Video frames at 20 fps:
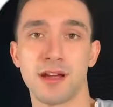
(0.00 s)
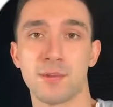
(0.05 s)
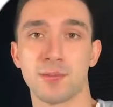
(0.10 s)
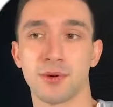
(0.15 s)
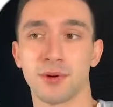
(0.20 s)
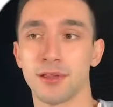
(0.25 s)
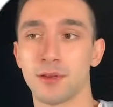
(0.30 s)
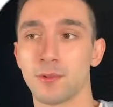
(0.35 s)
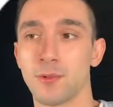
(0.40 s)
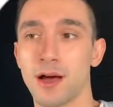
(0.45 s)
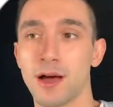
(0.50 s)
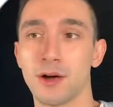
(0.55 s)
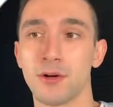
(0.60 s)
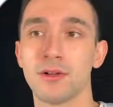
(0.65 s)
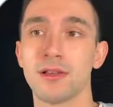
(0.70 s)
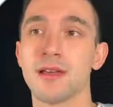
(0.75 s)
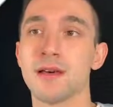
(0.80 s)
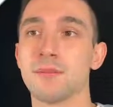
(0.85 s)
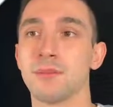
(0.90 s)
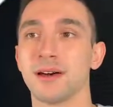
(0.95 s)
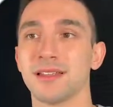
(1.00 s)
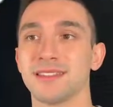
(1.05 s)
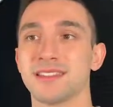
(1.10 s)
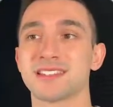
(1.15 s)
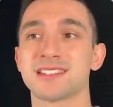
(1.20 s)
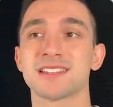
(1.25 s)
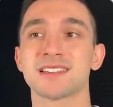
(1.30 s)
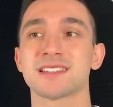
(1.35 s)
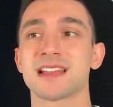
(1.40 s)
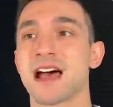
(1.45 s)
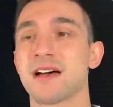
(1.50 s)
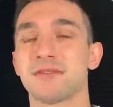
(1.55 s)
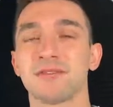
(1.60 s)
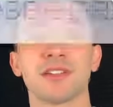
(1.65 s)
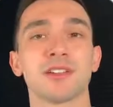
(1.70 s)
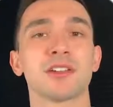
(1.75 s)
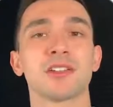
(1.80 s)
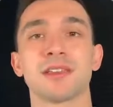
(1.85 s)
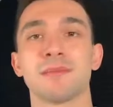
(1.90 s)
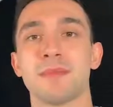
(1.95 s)
out pretty well, but I've
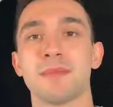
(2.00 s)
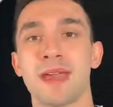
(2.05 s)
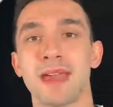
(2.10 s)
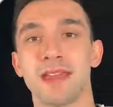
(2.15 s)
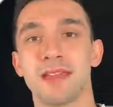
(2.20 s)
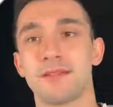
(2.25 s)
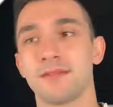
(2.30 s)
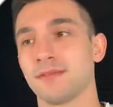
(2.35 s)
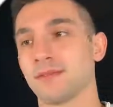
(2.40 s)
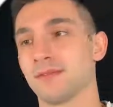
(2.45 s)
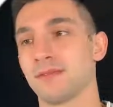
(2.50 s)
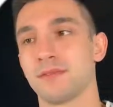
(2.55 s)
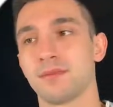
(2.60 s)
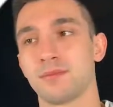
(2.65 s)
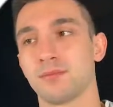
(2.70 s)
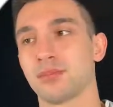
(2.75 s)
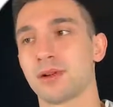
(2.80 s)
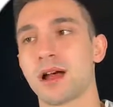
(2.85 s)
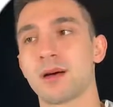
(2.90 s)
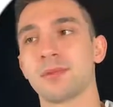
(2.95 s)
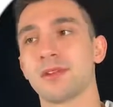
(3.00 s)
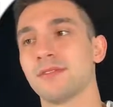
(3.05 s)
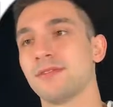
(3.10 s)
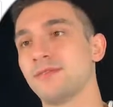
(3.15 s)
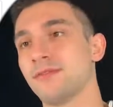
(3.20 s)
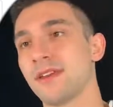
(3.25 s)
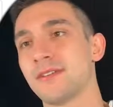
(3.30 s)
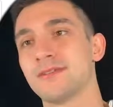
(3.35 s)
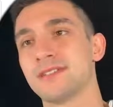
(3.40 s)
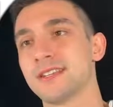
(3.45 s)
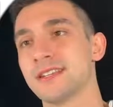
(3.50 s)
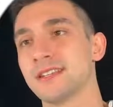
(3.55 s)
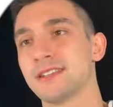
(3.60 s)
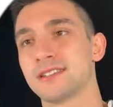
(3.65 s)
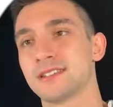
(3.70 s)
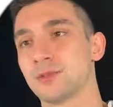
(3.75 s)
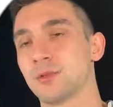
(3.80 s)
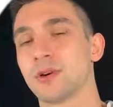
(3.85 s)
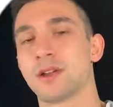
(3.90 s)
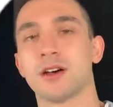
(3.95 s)
literally made probably 50
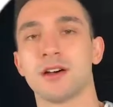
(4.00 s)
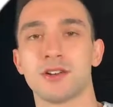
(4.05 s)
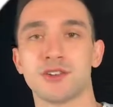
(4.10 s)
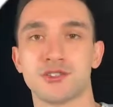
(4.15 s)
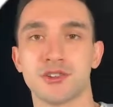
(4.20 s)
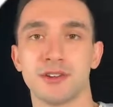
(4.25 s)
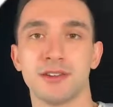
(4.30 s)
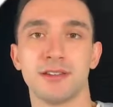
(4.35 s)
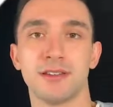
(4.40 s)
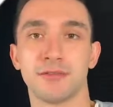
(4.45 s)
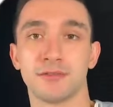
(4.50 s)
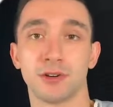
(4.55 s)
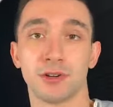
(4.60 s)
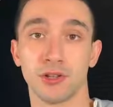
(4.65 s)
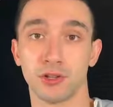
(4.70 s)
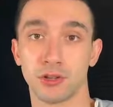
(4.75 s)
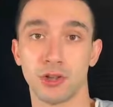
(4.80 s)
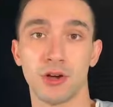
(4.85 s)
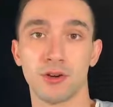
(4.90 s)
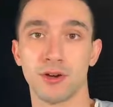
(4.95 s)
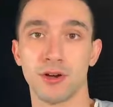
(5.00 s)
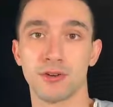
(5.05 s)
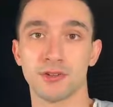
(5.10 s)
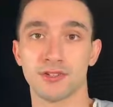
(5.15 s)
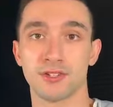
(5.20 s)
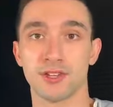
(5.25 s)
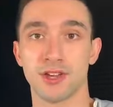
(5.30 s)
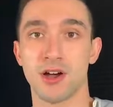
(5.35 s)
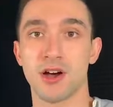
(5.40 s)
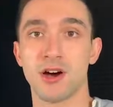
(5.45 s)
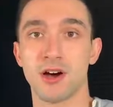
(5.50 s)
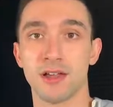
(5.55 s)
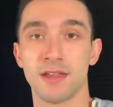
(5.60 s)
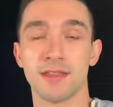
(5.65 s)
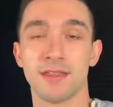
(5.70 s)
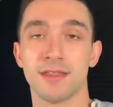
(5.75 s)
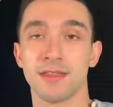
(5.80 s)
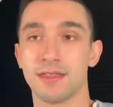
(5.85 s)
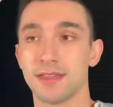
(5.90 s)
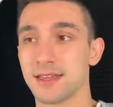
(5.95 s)
to 100 different logos
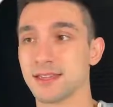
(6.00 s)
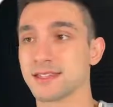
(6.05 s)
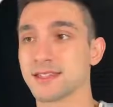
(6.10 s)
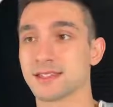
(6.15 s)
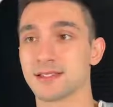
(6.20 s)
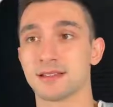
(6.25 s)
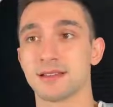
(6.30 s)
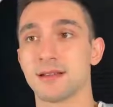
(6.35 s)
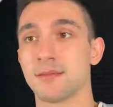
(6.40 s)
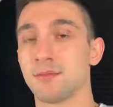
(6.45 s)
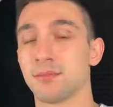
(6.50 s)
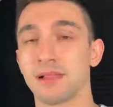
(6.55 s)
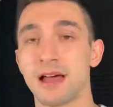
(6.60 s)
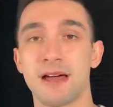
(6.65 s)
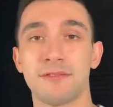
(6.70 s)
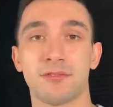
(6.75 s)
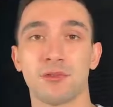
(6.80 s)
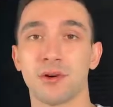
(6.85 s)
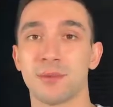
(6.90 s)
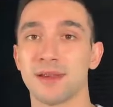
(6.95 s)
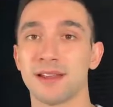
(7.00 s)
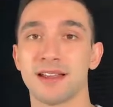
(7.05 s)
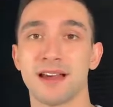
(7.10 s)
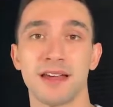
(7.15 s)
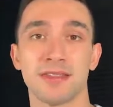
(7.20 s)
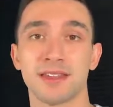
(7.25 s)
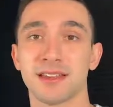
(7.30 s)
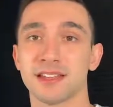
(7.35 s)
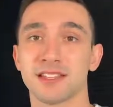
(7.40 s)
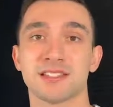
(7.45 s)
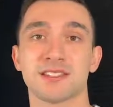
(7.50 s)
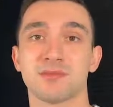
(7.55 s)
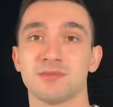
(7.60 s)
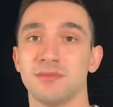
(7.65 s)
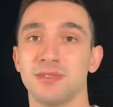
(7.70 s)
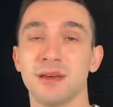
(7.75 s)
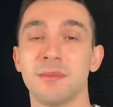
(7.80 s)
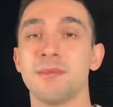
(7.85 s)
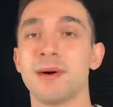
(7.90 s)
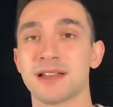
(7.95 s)
on this platform, and I think it's
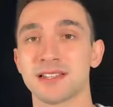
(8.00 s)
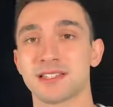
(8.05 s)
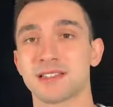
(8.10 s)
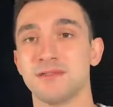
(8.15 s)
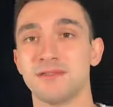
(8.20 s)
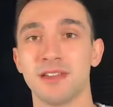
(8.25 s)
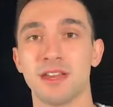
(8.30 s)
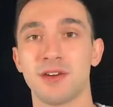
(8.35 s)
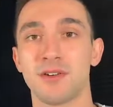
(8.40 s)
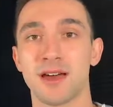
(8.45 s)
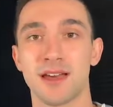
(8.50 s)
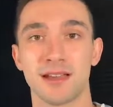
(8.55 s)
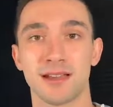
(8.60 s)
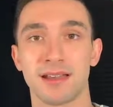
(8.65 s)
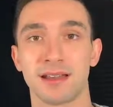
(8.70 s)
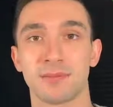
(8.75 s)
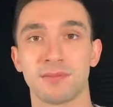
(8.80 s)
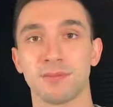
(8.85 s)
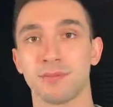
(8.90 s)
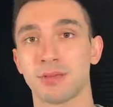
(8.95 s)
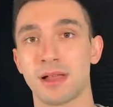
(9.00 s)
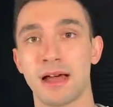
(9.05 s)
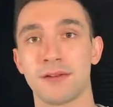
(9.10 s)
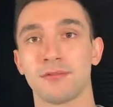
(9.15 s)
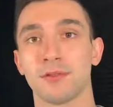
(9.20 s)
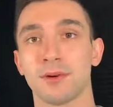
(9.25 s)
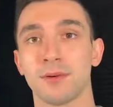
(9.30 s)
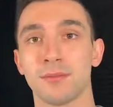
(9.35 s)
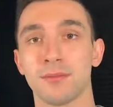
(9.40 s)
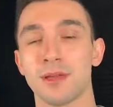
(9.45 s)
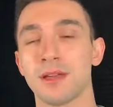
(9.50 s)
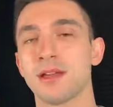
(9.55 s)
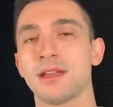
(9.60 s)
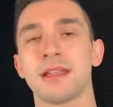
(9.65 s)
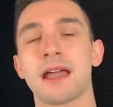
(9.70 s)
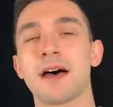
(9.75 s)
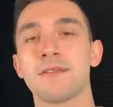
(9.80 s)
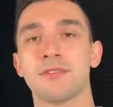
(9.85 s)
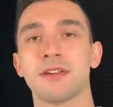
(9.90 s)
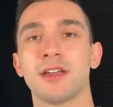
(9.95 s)
the best video editing platform,
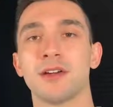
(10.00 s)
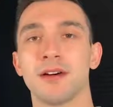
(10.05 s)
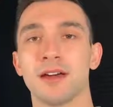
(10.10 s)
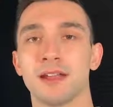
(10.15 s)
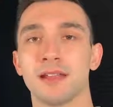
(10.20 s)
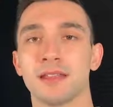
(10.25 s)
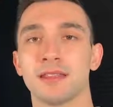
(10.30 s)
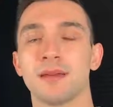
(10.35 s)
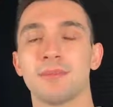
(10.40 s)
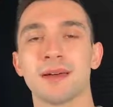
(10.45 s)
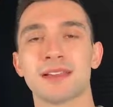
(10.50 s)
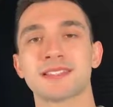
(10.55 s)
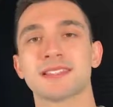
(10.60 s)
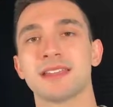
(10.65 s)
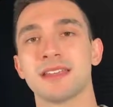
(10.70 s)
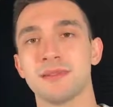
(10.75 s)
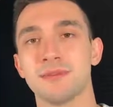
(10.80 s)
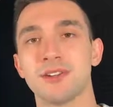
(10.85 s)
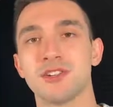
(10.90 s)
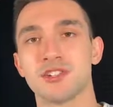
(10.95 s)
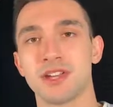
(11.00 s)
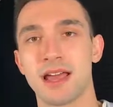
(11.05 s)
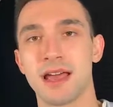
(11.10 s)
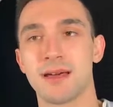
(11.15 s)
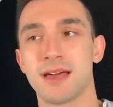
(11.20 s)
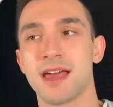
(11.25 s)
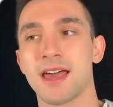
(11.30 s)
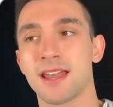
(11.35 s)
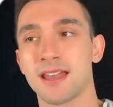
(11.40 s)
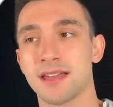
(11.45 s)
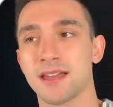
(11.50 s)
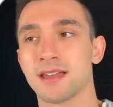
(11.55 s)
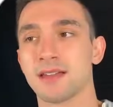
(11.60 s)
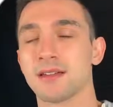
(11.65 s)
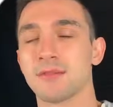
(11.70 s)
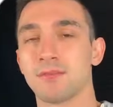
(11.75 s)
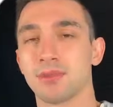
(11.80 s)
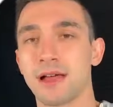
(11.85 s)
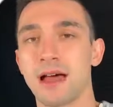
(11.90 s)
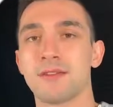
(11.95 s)
not video editing, the best image
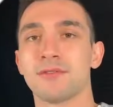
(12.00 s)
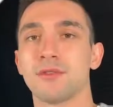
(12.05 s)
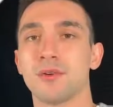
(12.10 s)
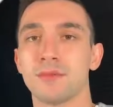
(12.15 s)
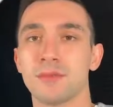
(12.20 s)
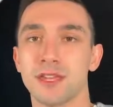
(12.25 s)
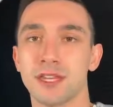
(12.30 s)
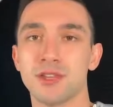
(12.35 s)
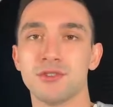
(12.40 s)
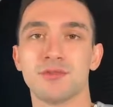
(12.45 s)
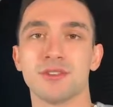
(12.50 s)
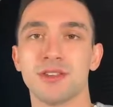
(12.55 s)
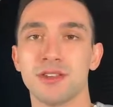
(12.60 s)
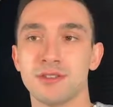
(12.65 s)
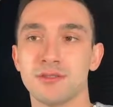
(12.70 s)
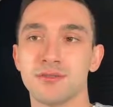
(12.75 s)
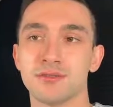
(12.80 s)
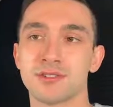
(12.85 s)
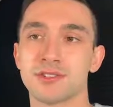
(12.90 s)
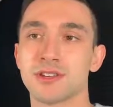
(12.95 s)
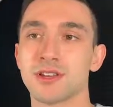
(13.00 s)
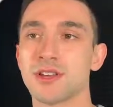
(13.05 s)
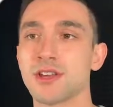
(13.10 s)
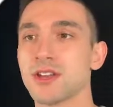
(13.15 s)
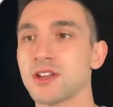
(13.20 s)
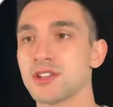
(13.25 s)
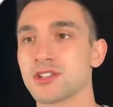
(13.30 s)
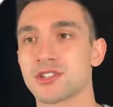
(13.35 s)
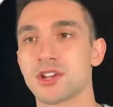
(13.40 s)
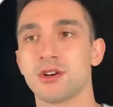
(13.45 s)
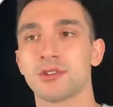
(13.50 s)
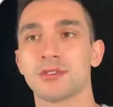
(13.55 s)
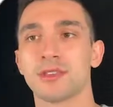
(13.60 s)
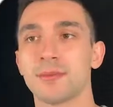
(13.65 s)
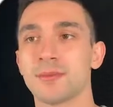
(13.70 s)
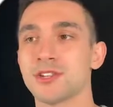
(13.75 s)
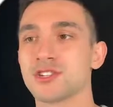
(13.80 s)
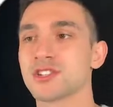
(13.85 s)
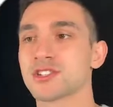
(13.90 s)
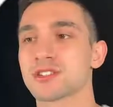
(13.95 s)
editing platform that you can use. So
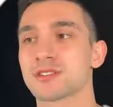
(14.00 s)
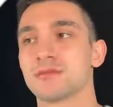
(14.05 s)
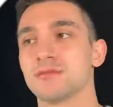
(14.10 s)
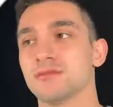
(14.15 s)
let me just